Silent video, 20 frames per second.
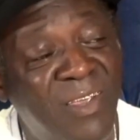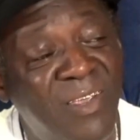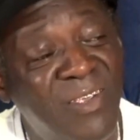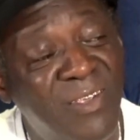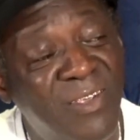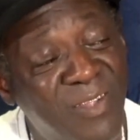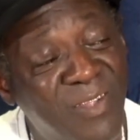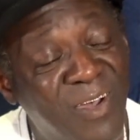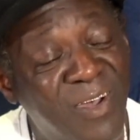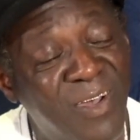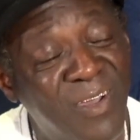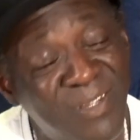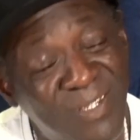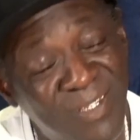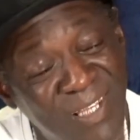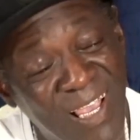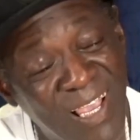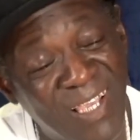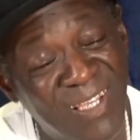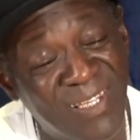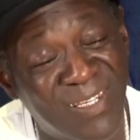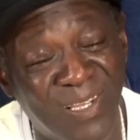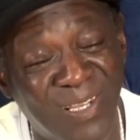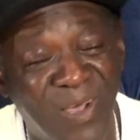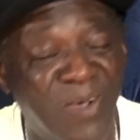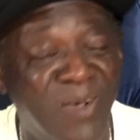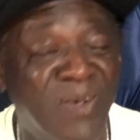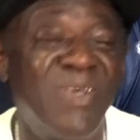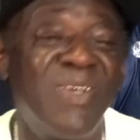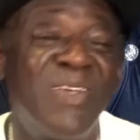You know what I'm saying?
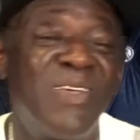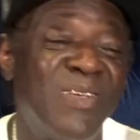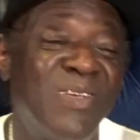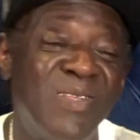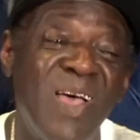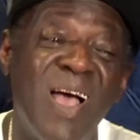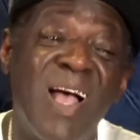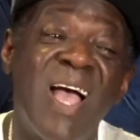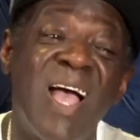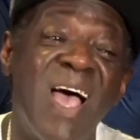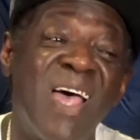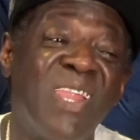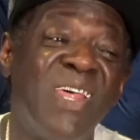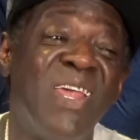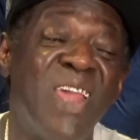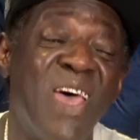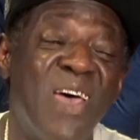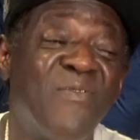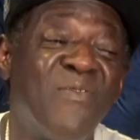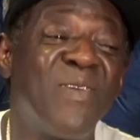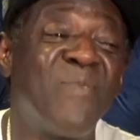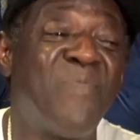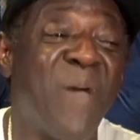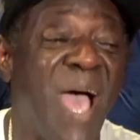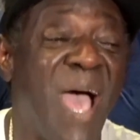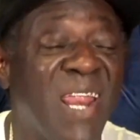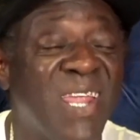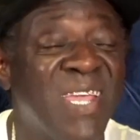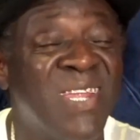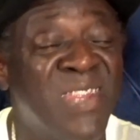So, you know, I gotta let
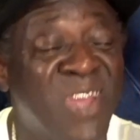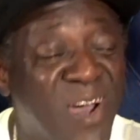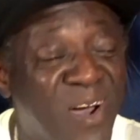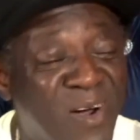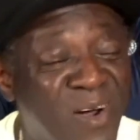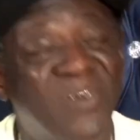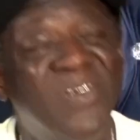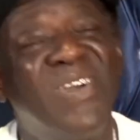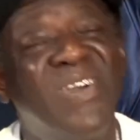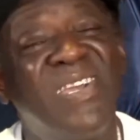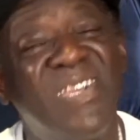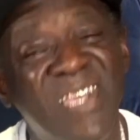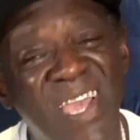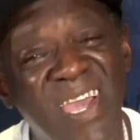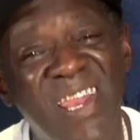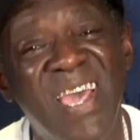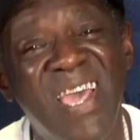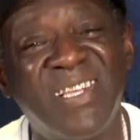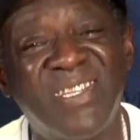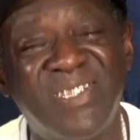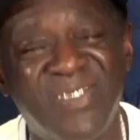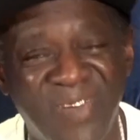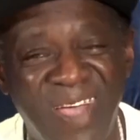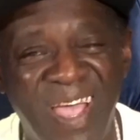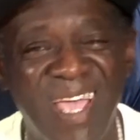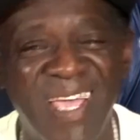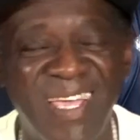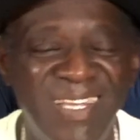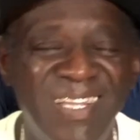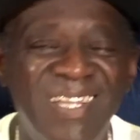everybody know. Yeah, that's
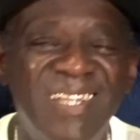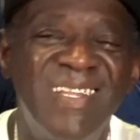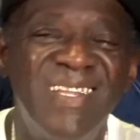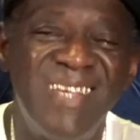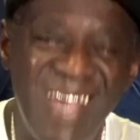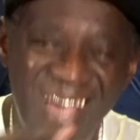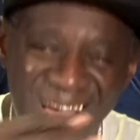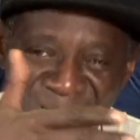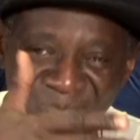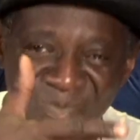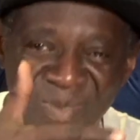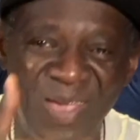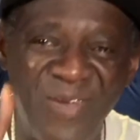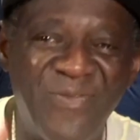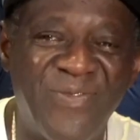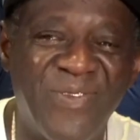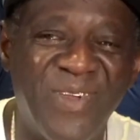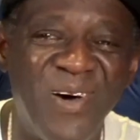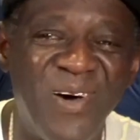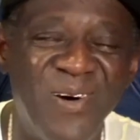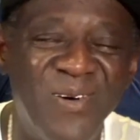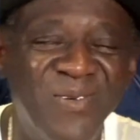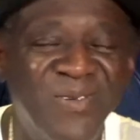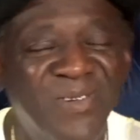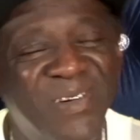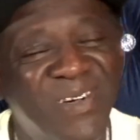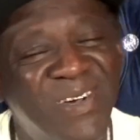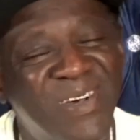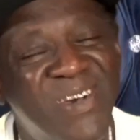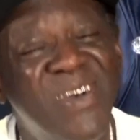right. I met Flo
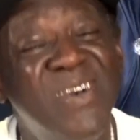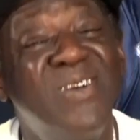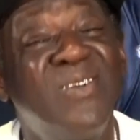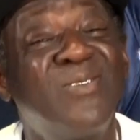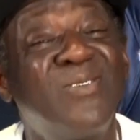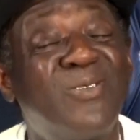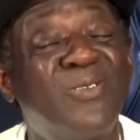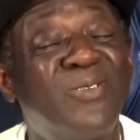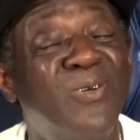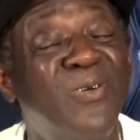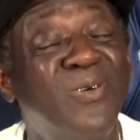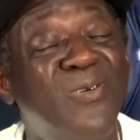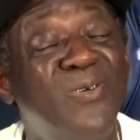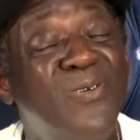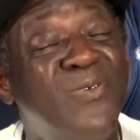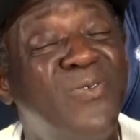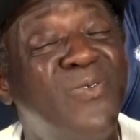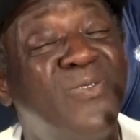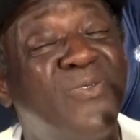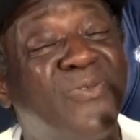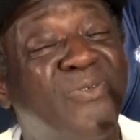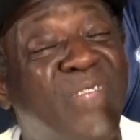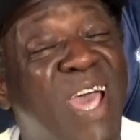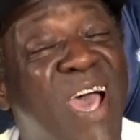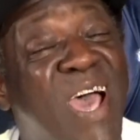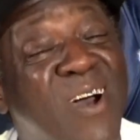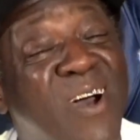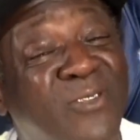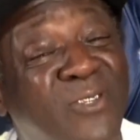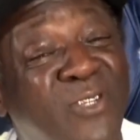
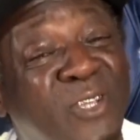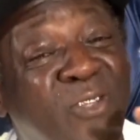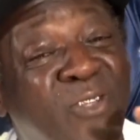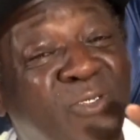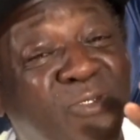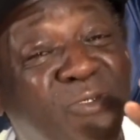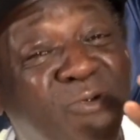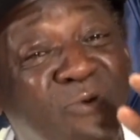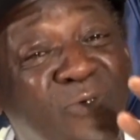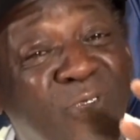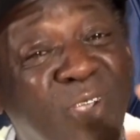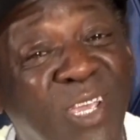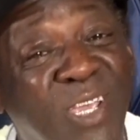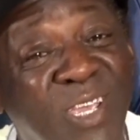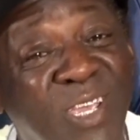2003.